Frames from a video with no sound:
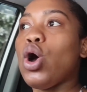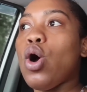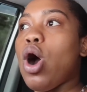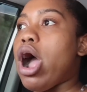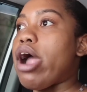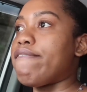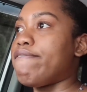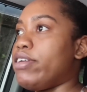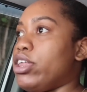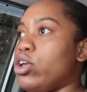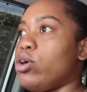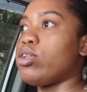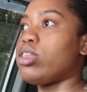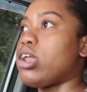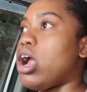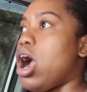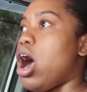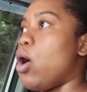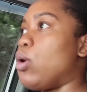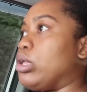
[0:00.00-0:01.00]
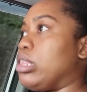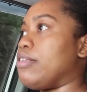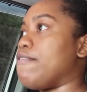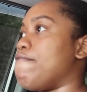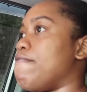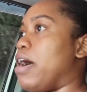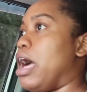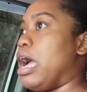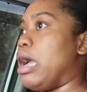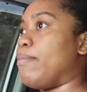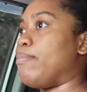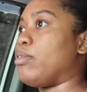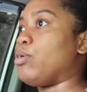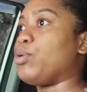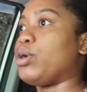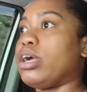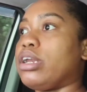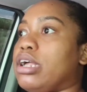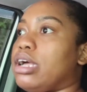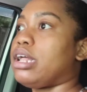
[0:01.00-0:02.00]
our videos are always a vibe, so
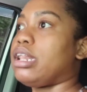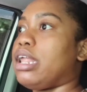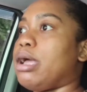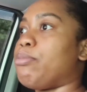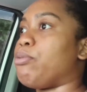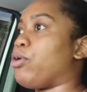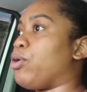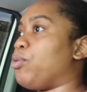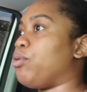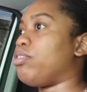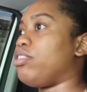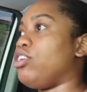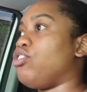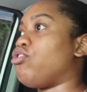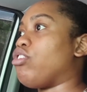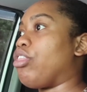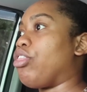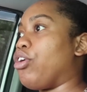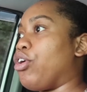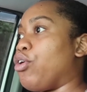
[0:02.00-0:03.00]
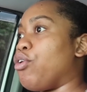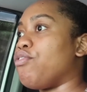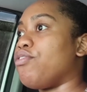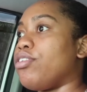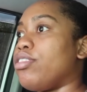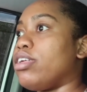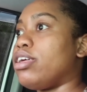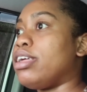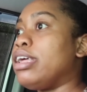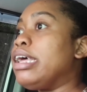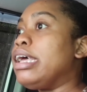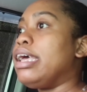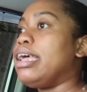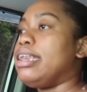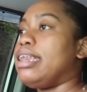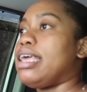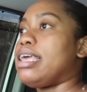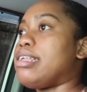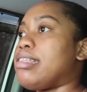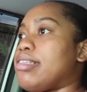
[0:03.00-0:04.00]
we're gonna collaborate with each other over the
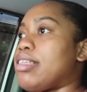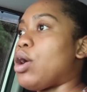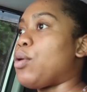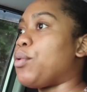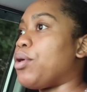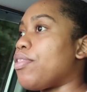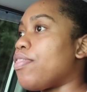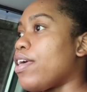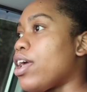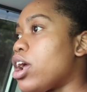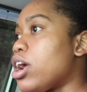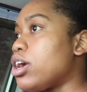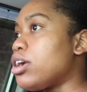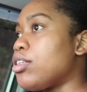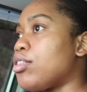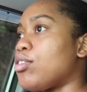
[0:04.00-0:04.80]
days that we're there.